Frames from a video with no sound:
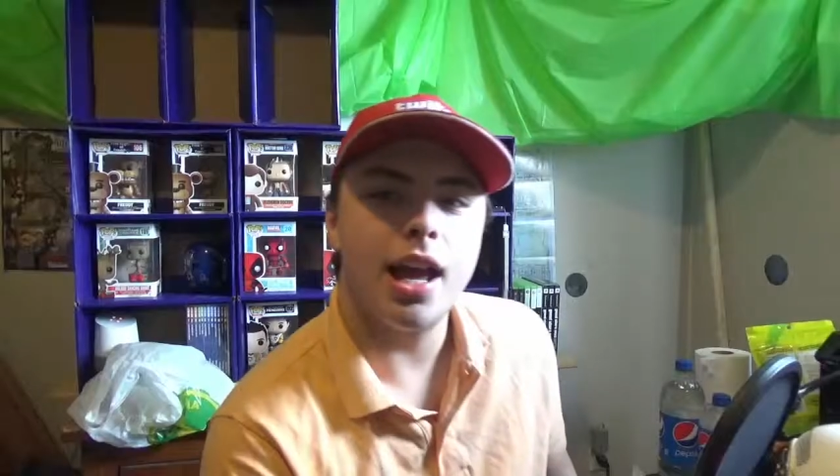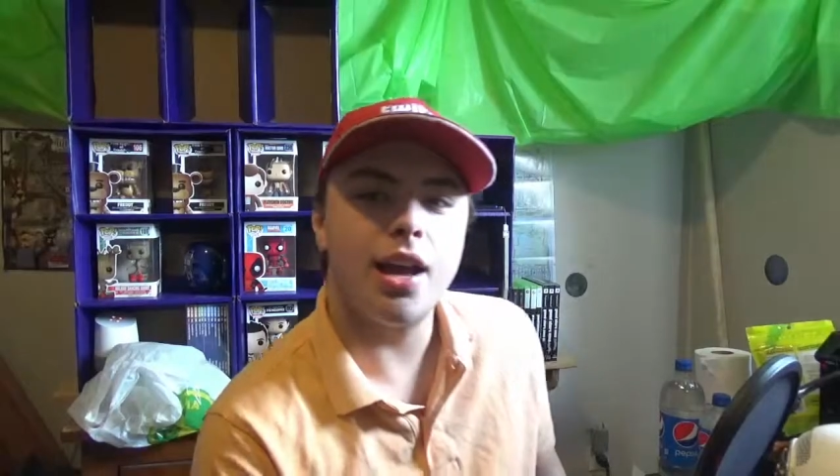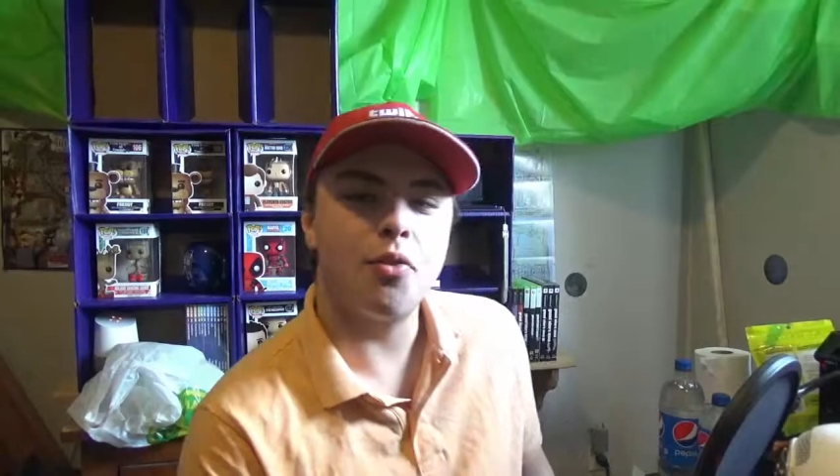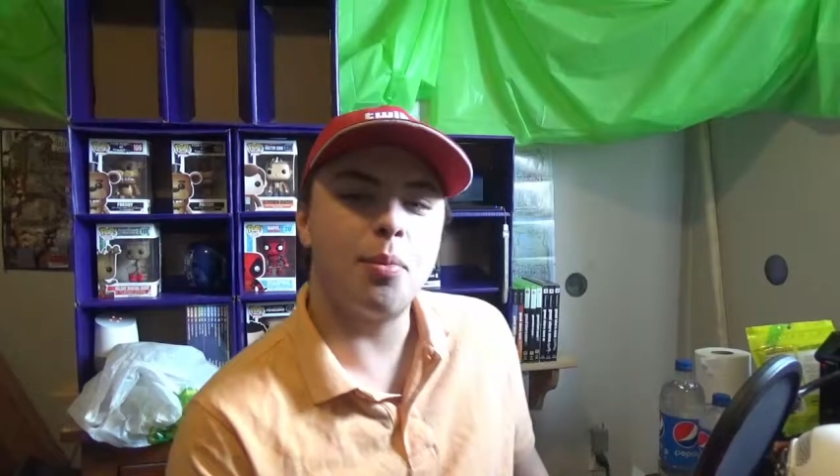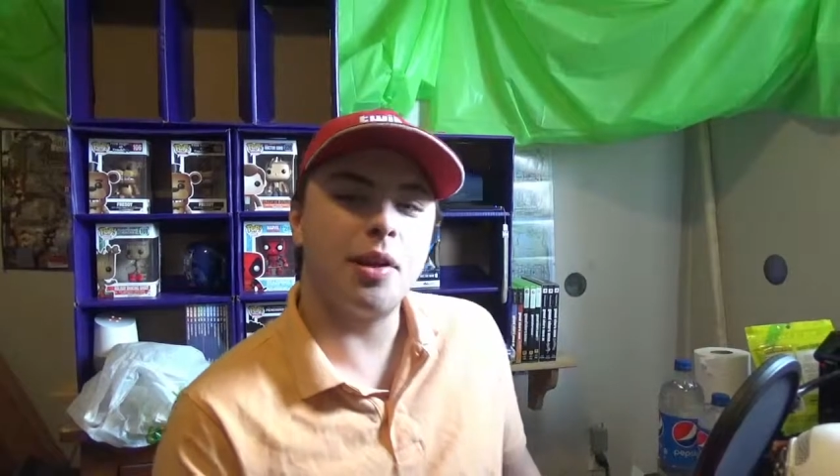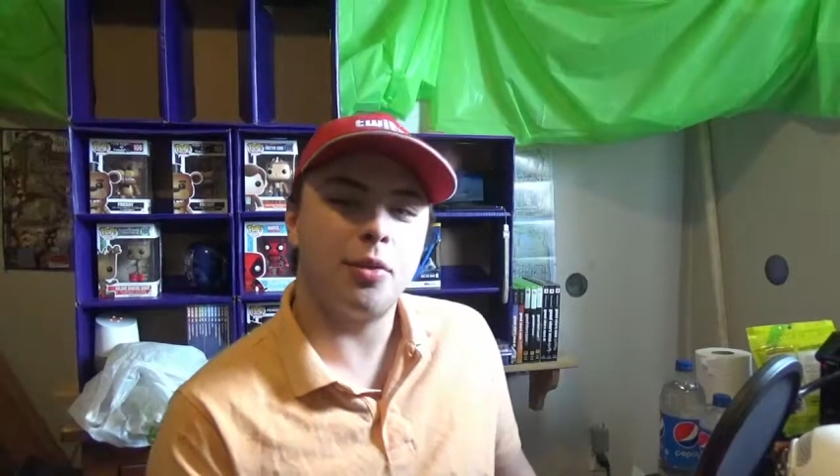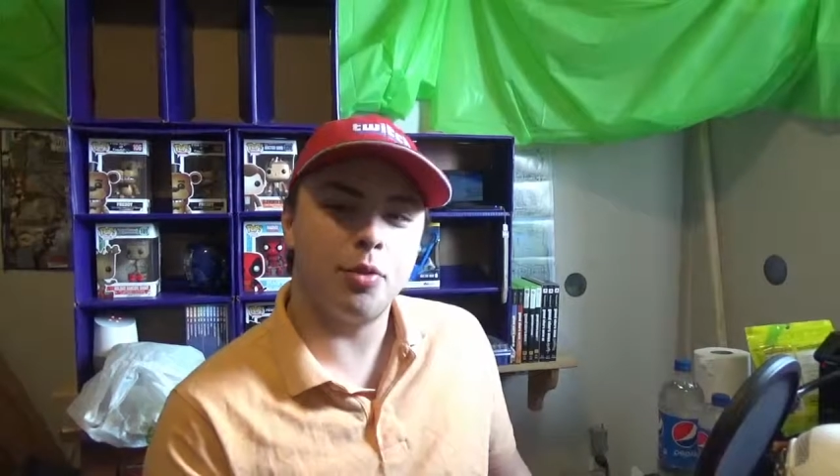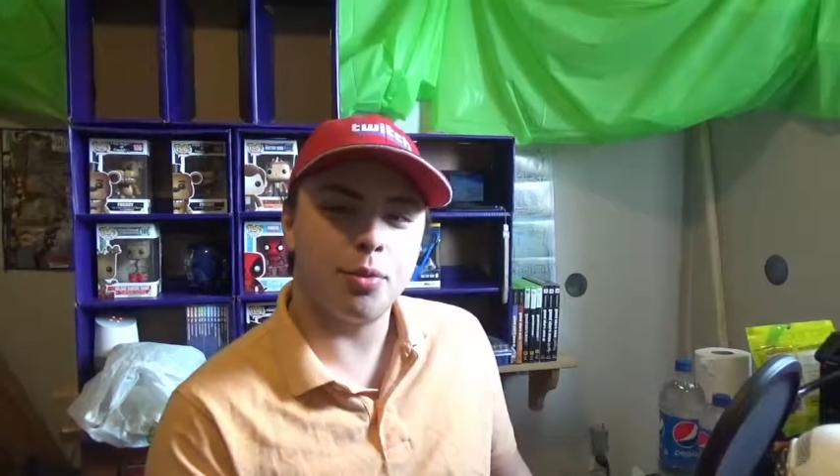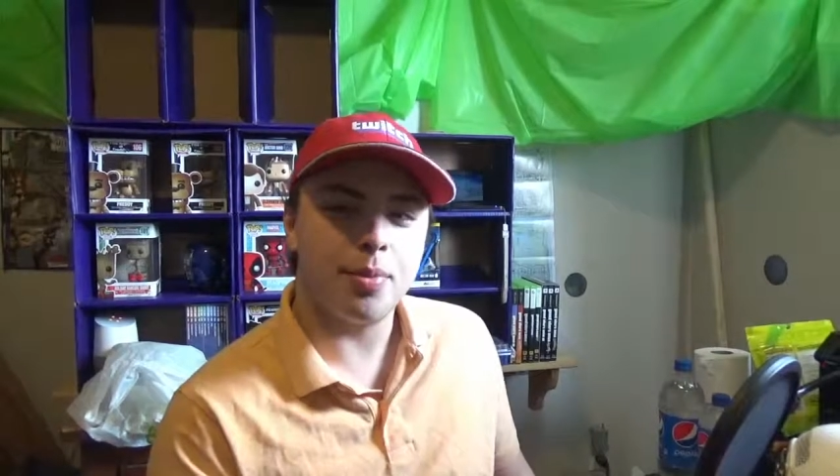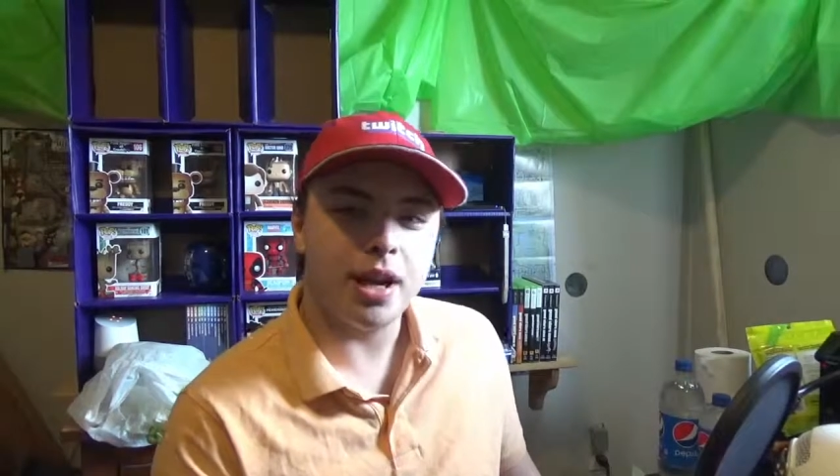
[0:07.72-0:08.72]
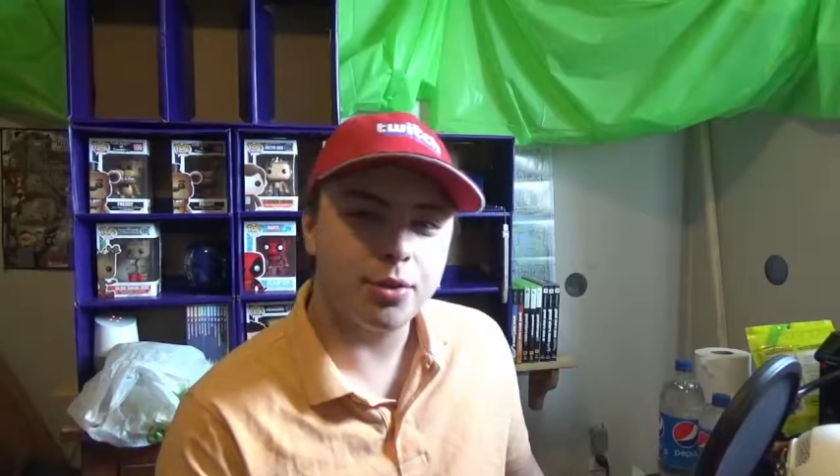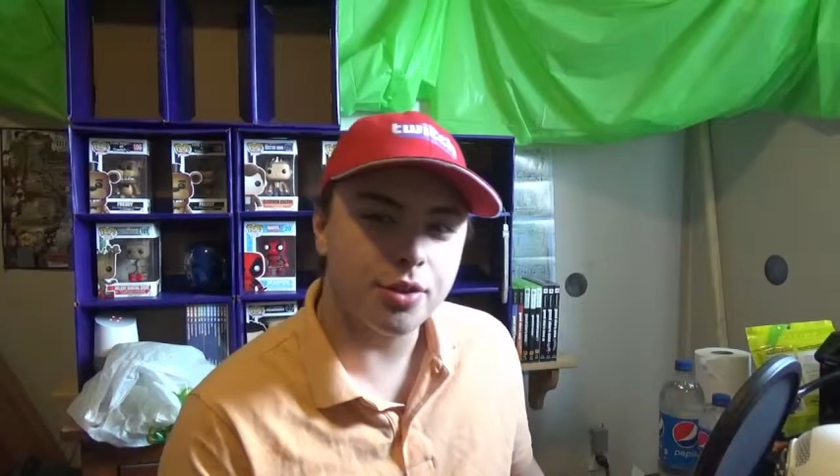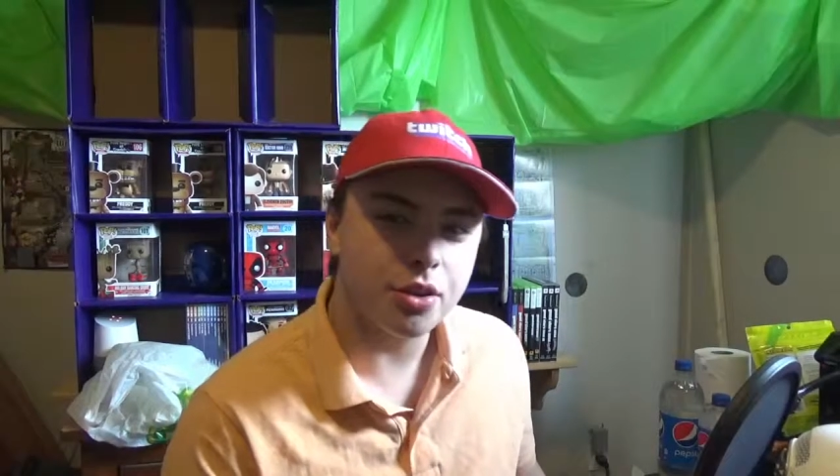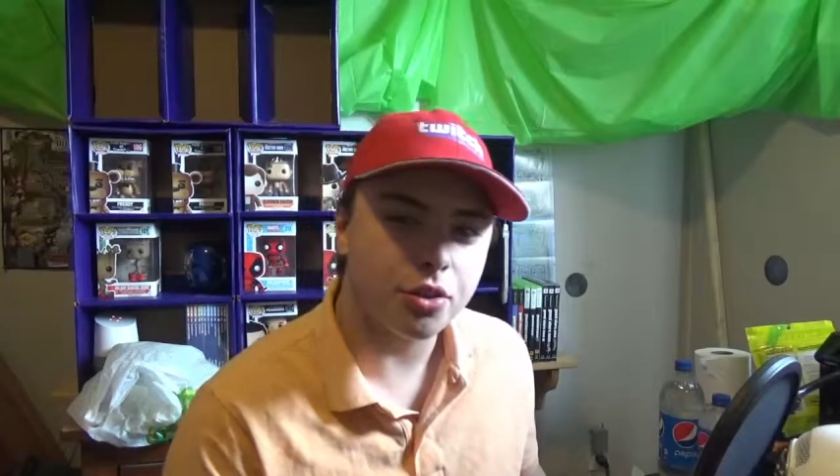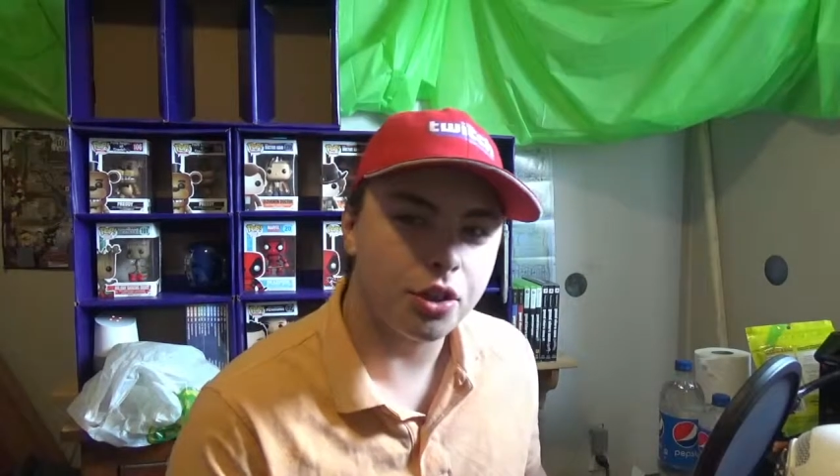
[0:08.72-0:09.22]
Hey everybody, and welcome back
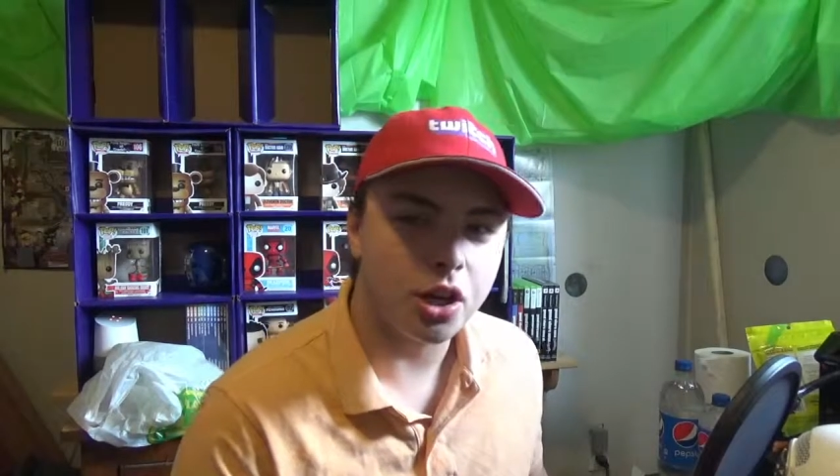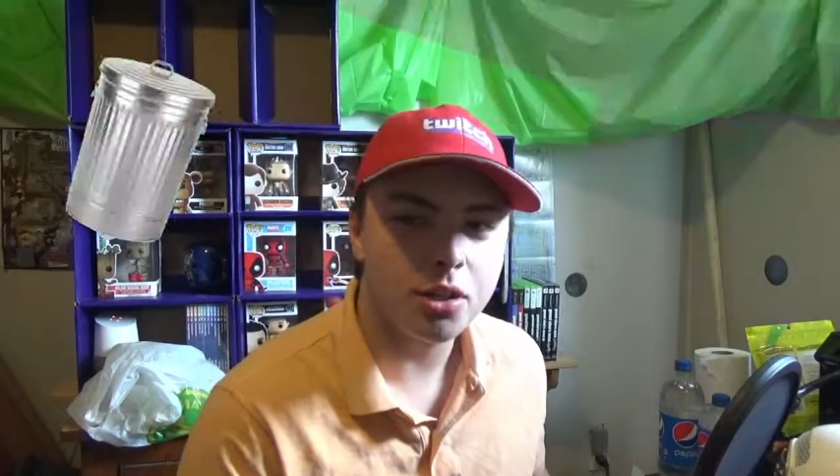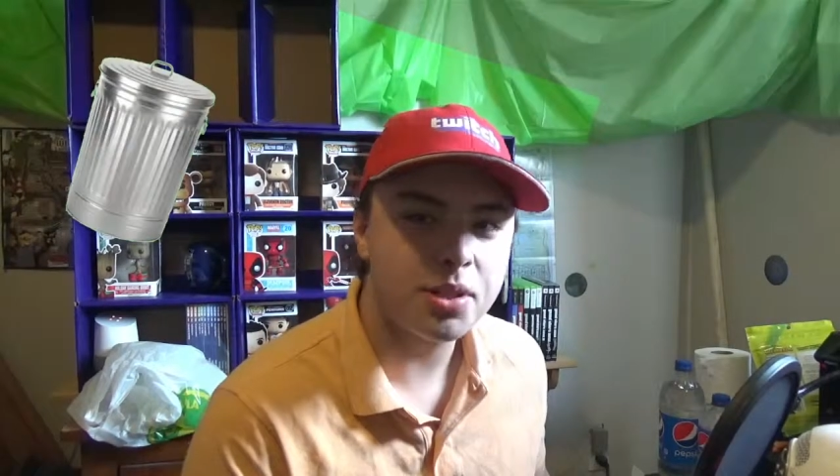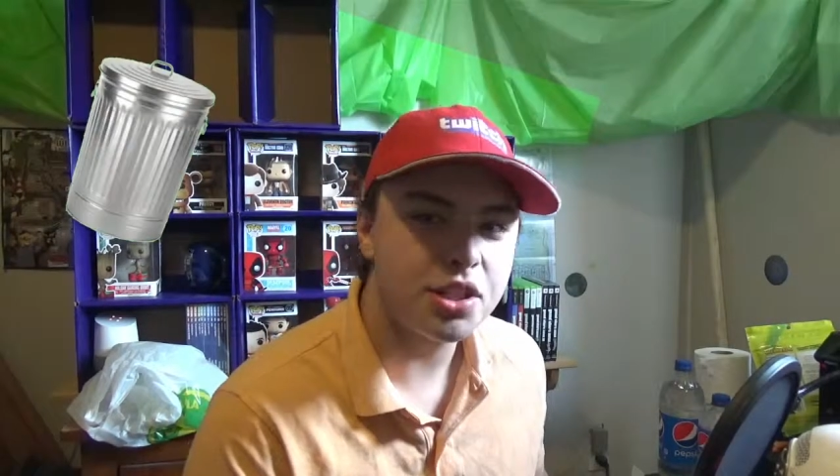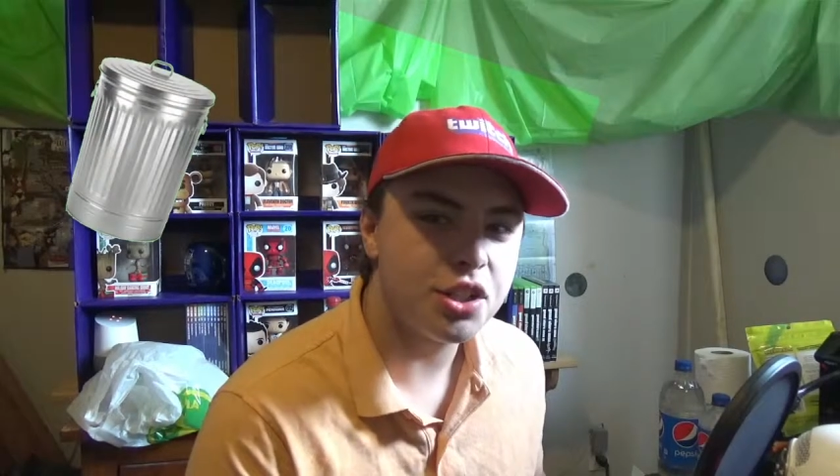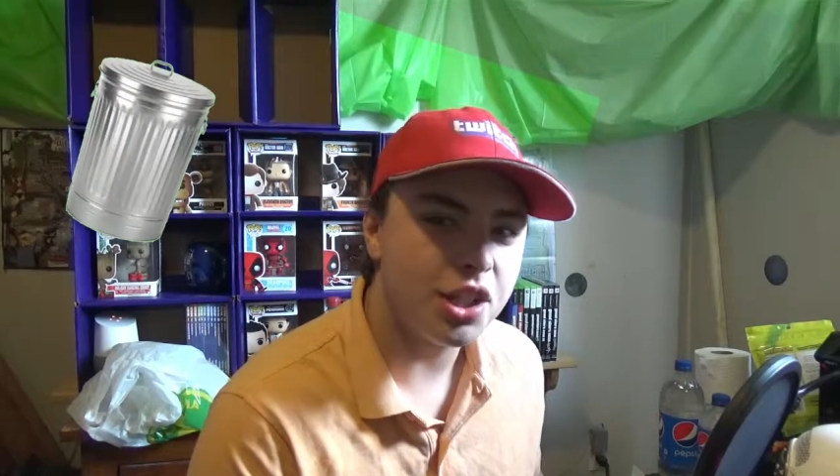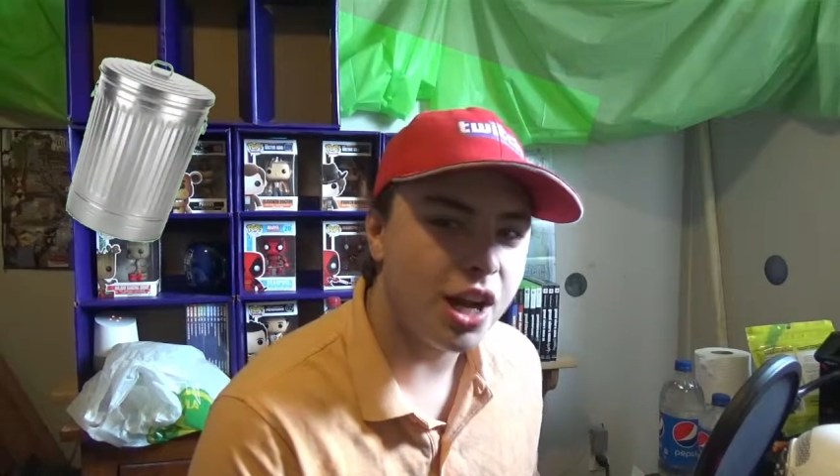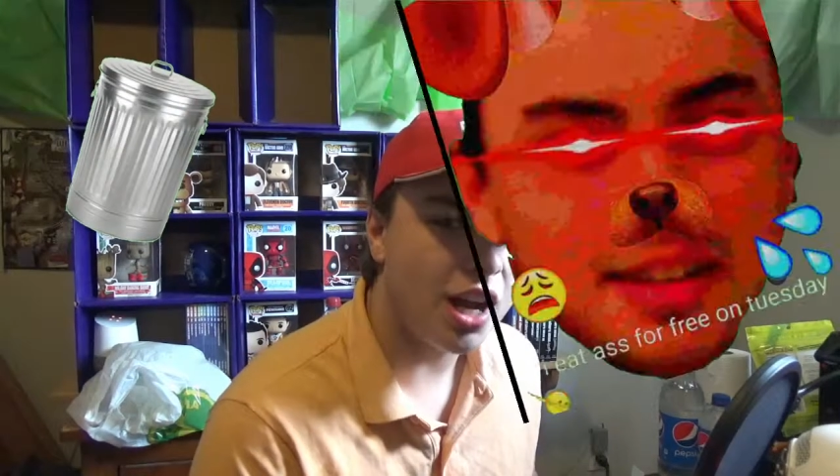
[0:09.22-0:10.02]
to another Garbage